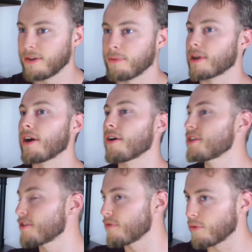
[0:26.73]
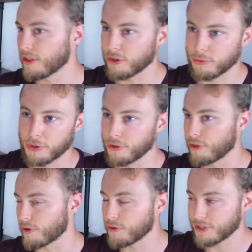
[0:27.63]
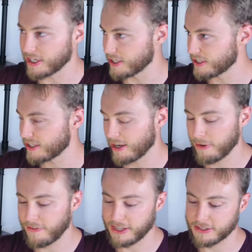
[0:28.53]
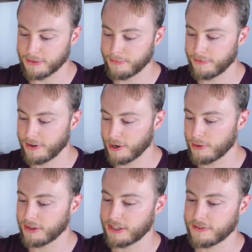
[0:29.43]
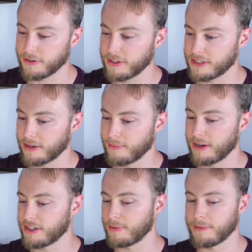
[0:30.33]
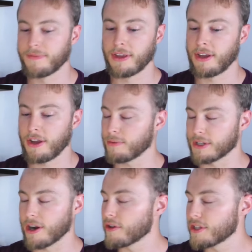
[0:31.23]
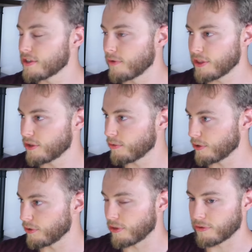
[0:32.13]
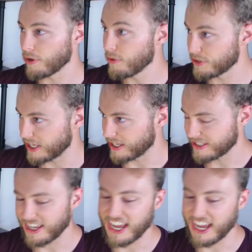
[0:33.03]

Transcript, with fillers: regardless of what the world throws at us, and we've had some very real difficulties in our marriage, but regardless of what the world throws at us,